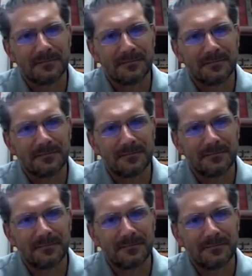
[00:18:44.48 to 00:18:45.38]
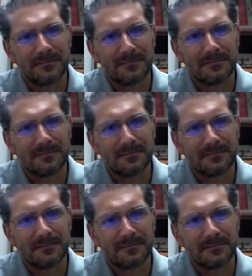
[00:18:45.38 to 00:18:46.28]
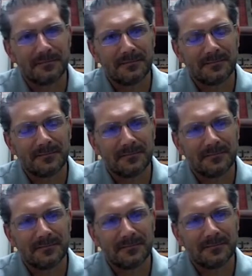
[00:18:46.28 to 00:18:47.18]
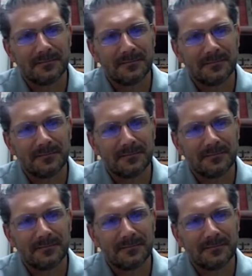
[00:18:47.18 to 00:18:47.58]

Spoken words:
[no speech]